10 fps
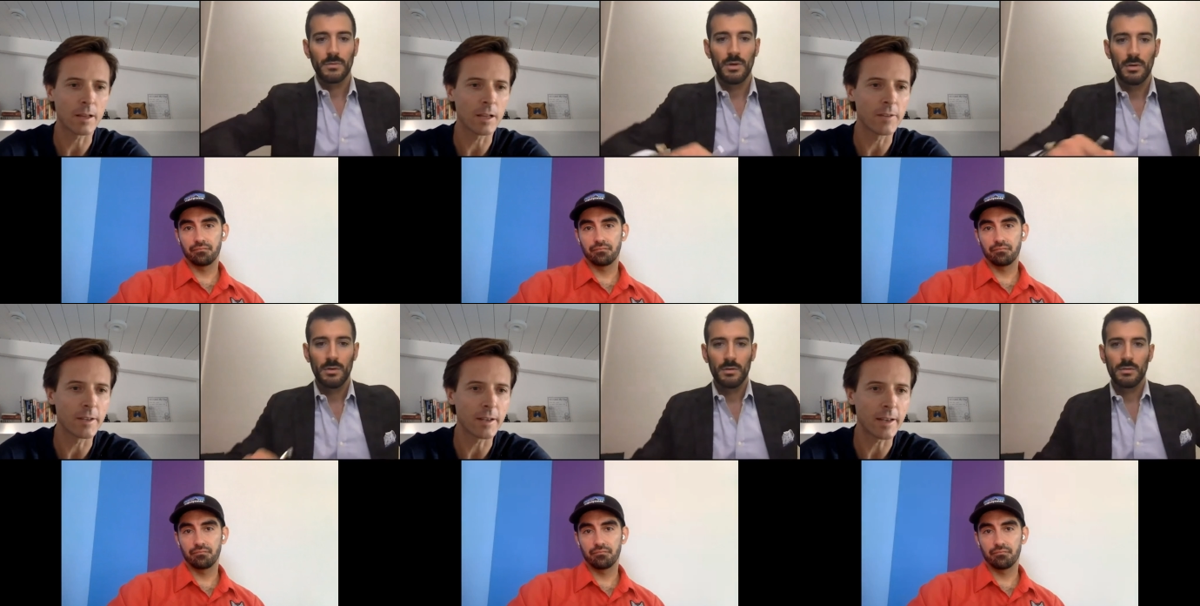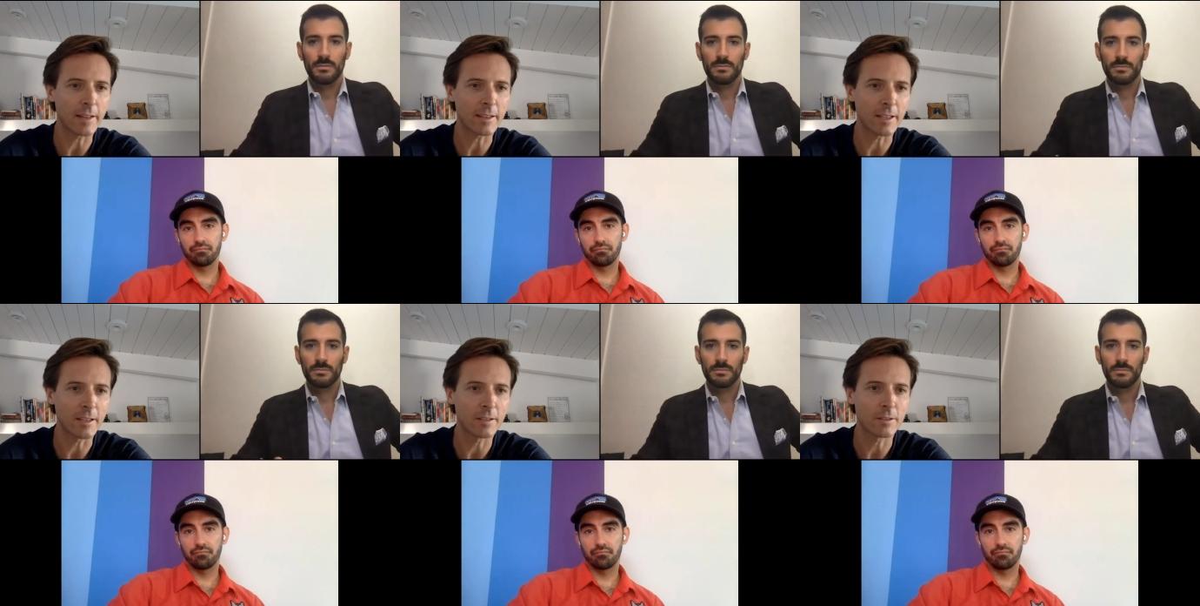Speaker 1: i love it and
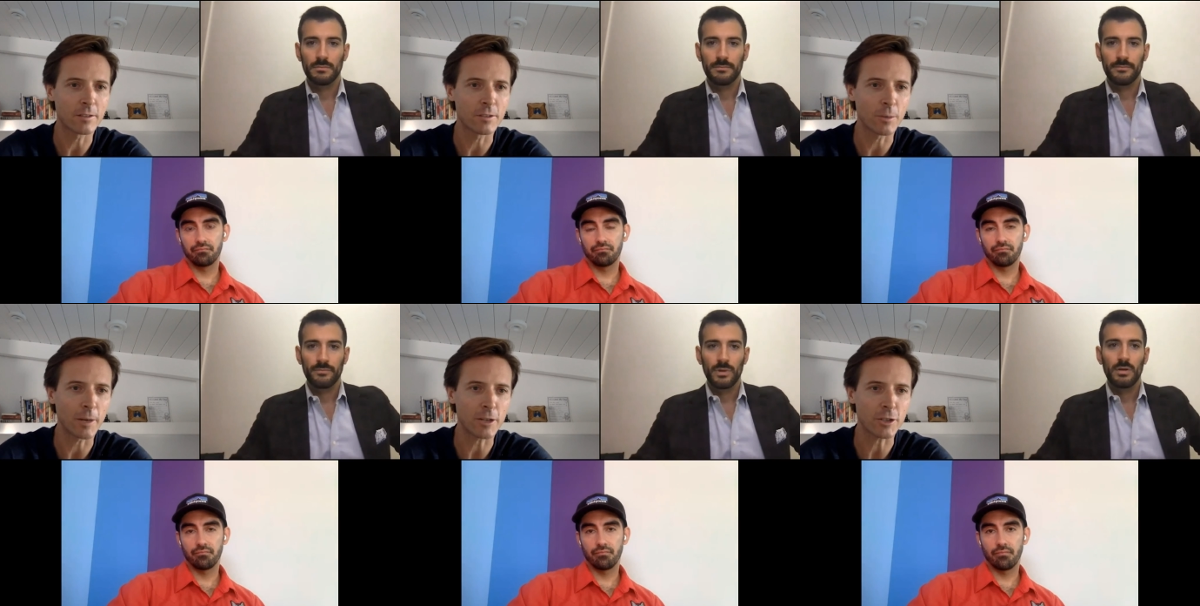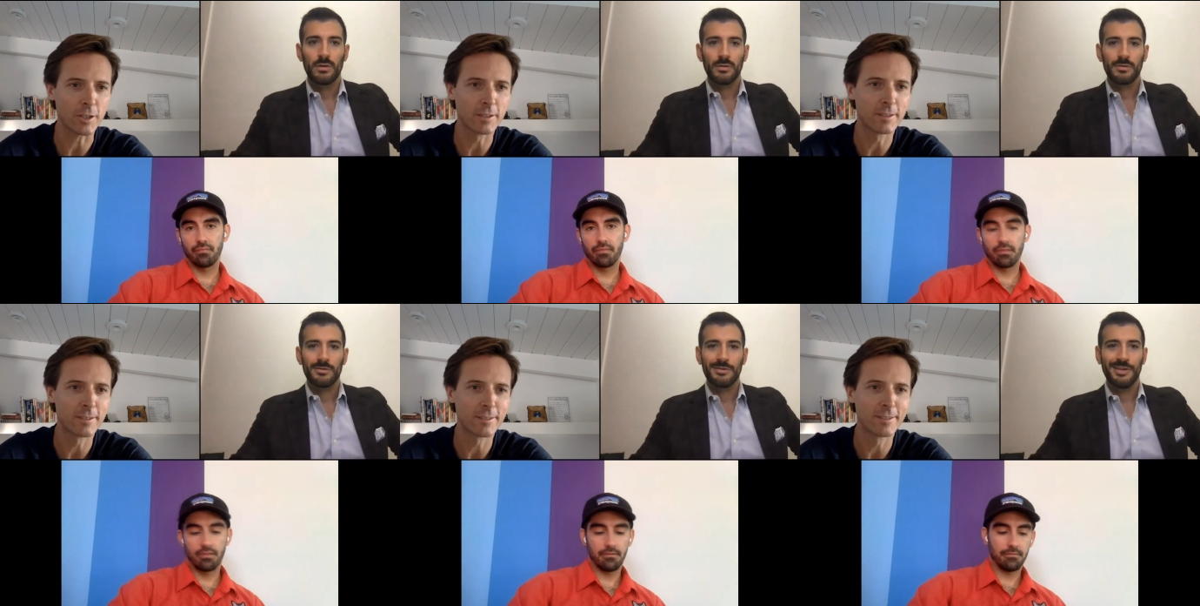anthony no pressure
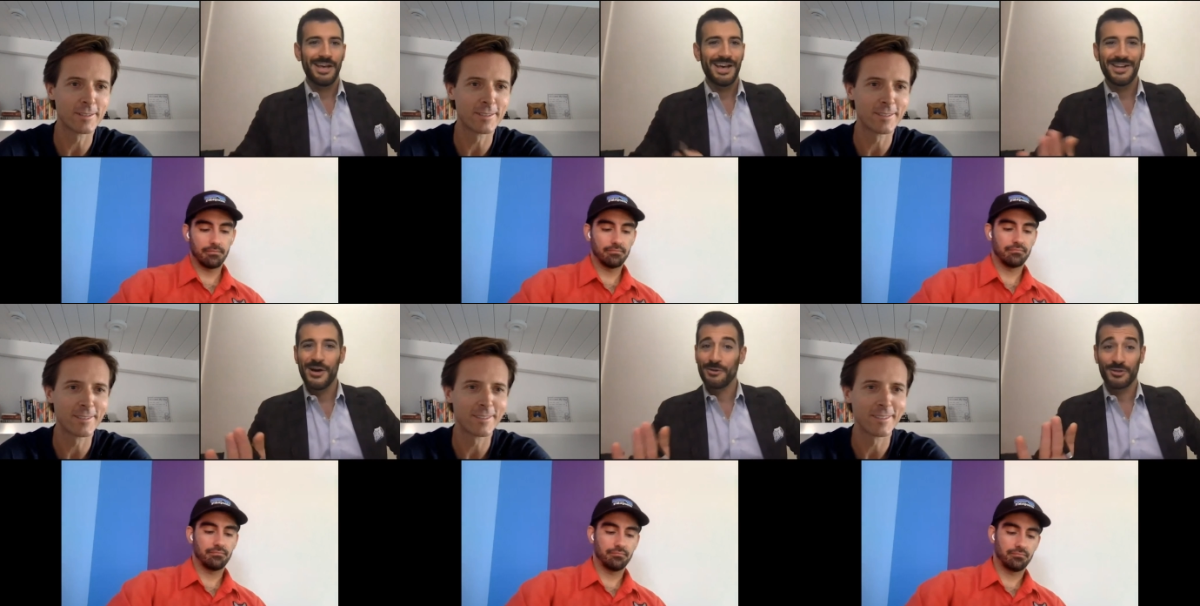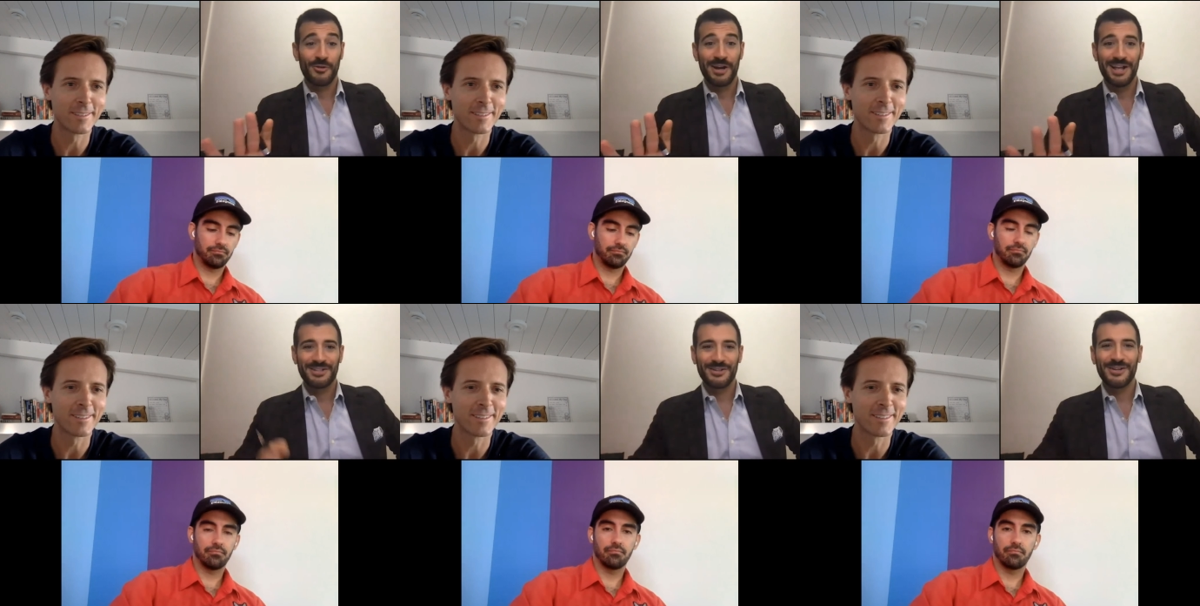
Speaker 2: yeah no it was a
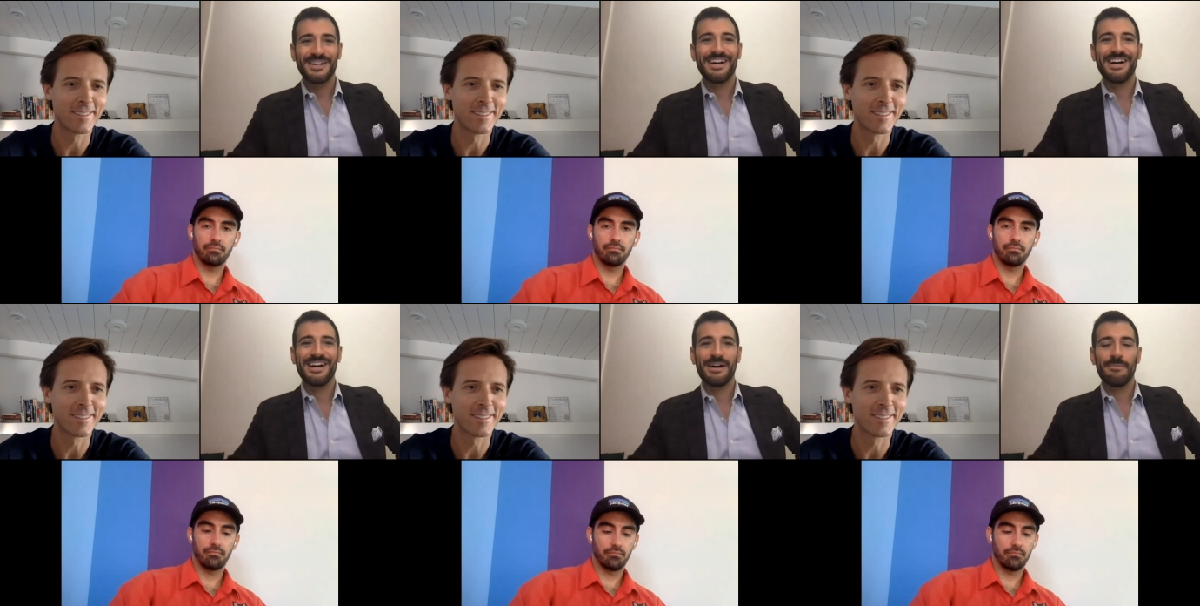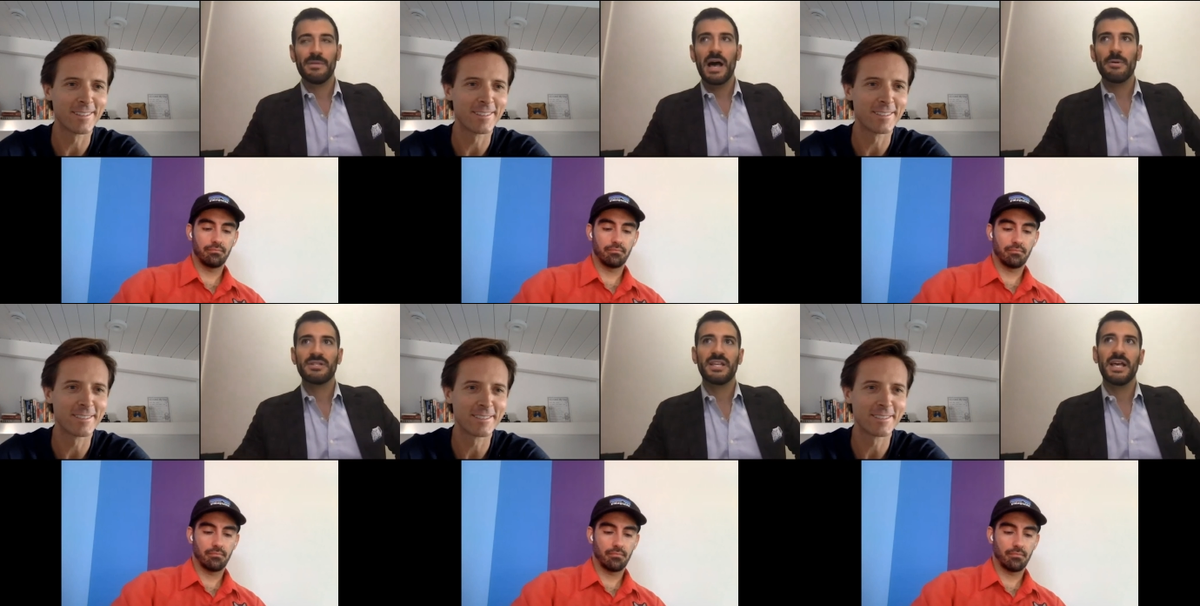great answer um,
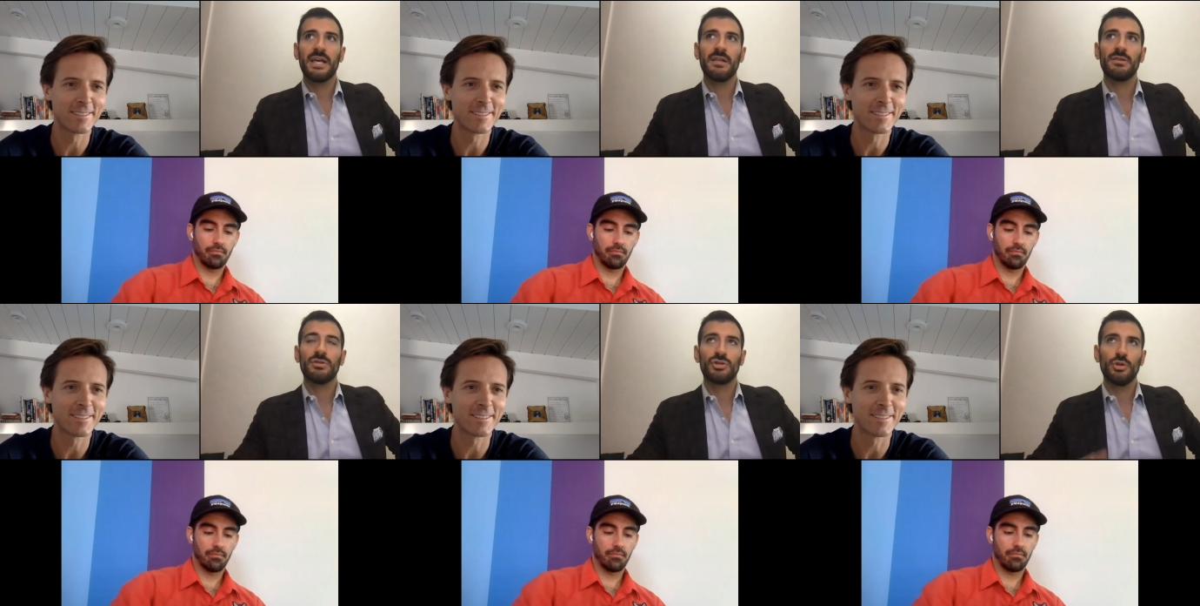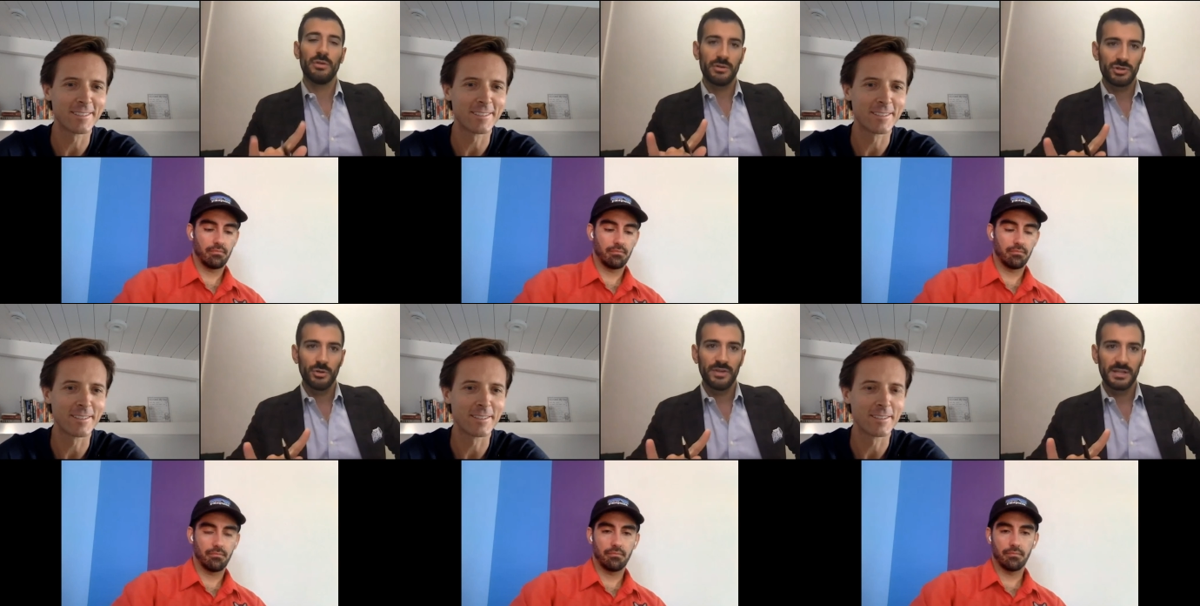i would say two,
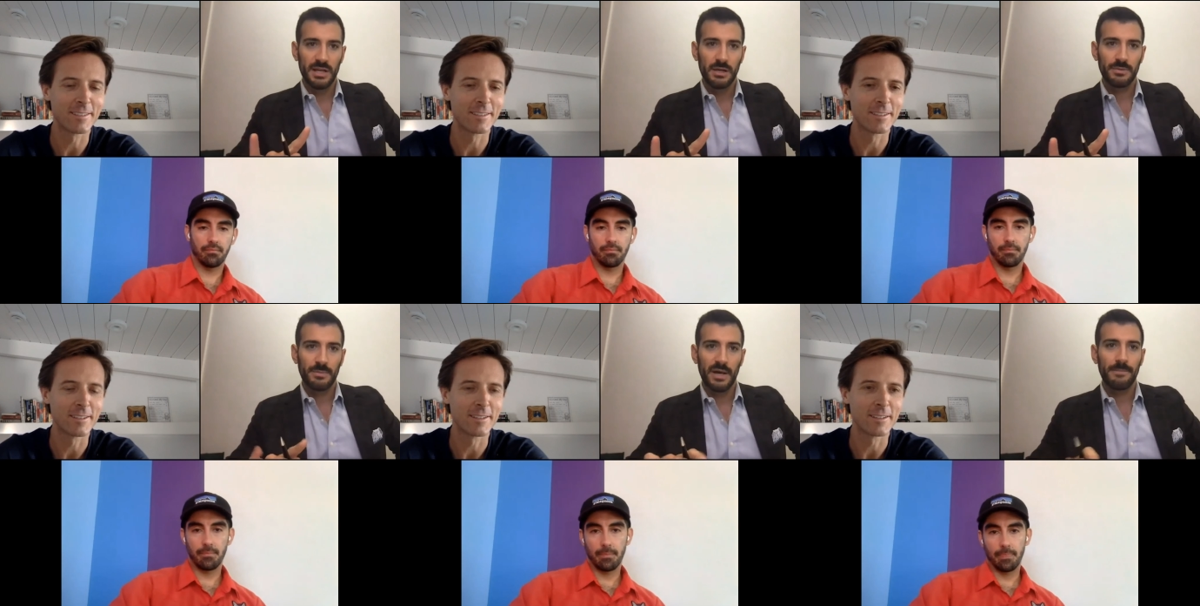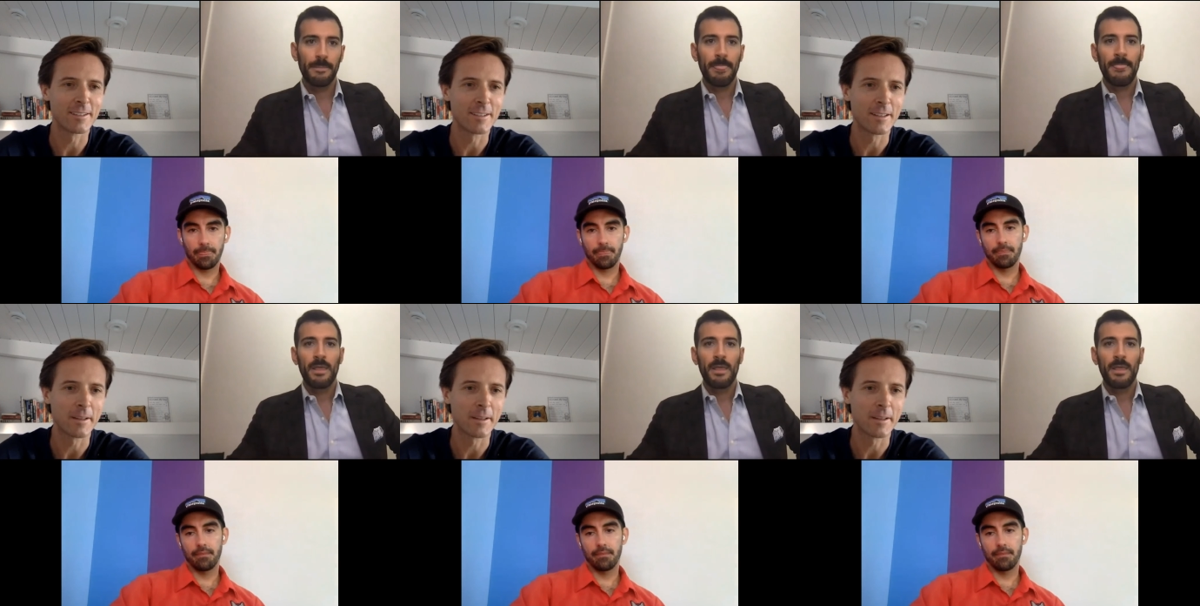there's two things that come to mind